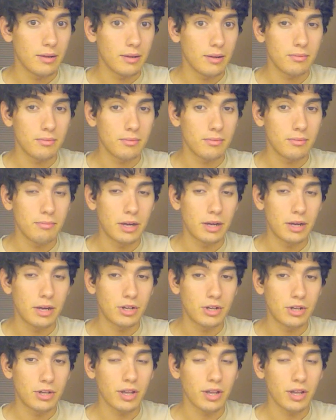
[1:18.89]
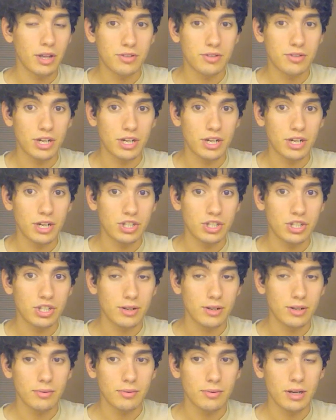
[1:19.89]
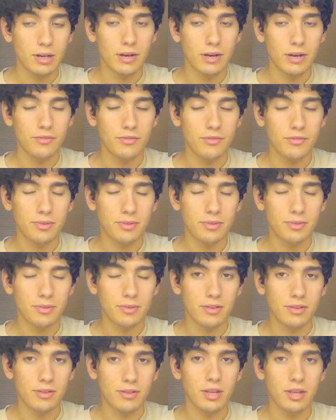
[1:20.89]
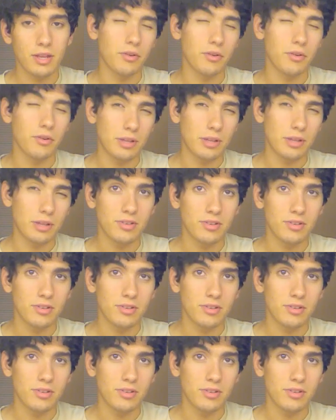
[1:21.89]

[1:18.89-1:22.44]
measuring the concentration of substances and other substances.